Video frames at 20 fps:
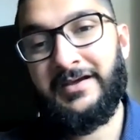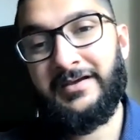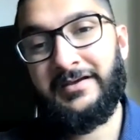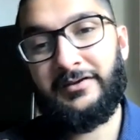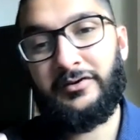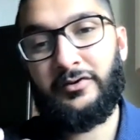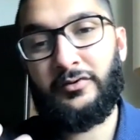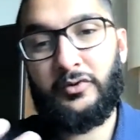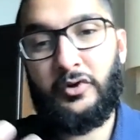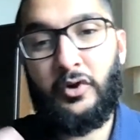
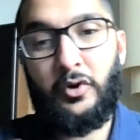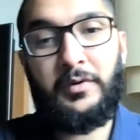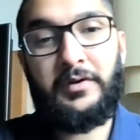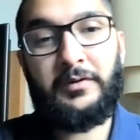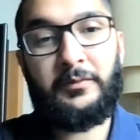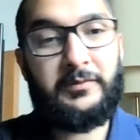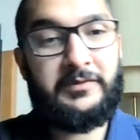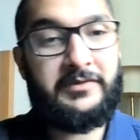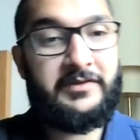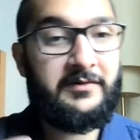you know,
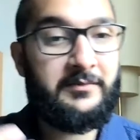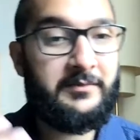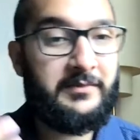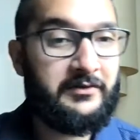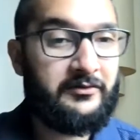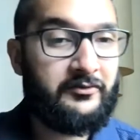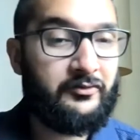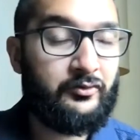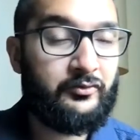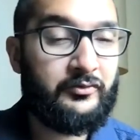going with him
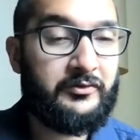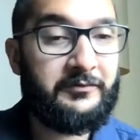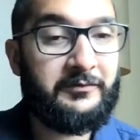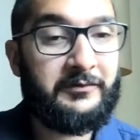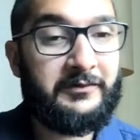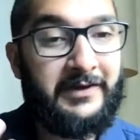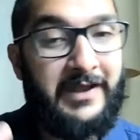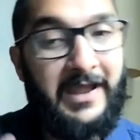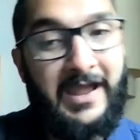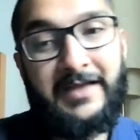into
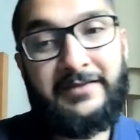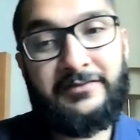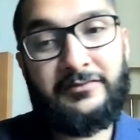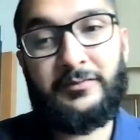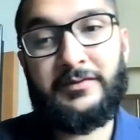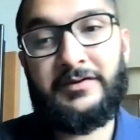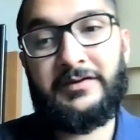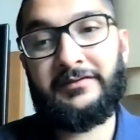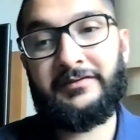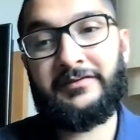different
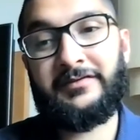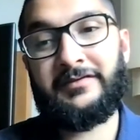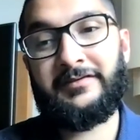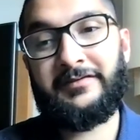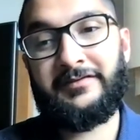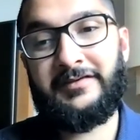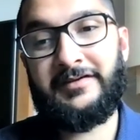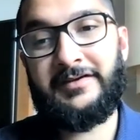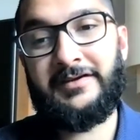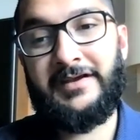gatherings and
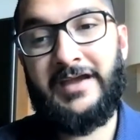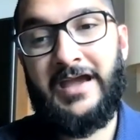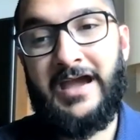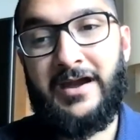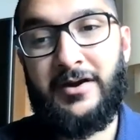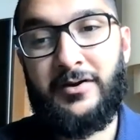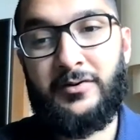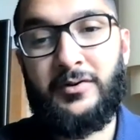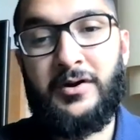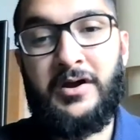seeing
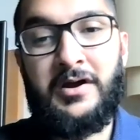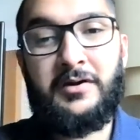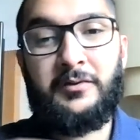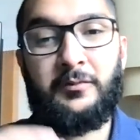how